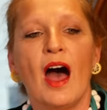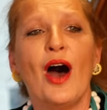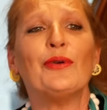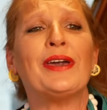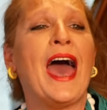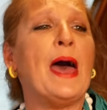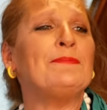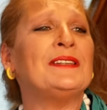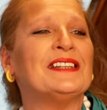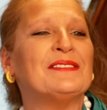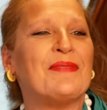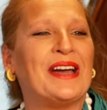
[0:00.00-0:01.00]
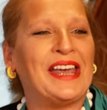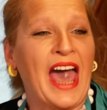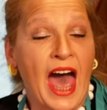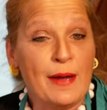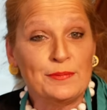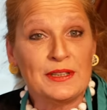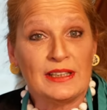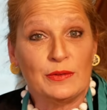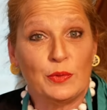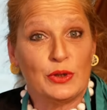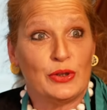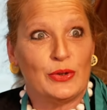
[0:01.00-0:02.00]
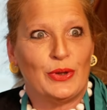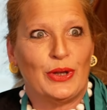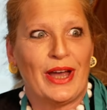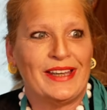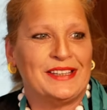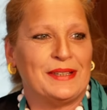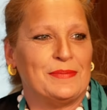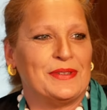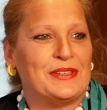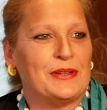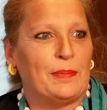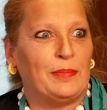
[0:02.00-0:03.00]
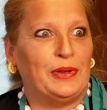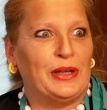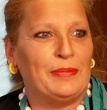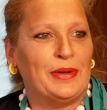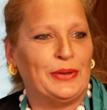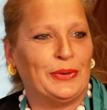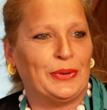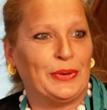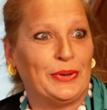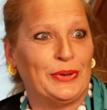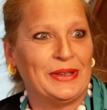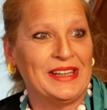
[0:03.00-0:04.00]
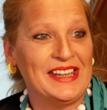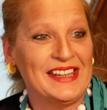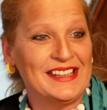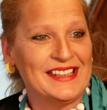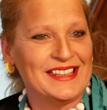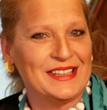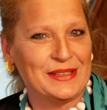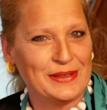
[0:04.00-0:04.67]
Oh, Captain, my Captain, would you like some subliminal cookies?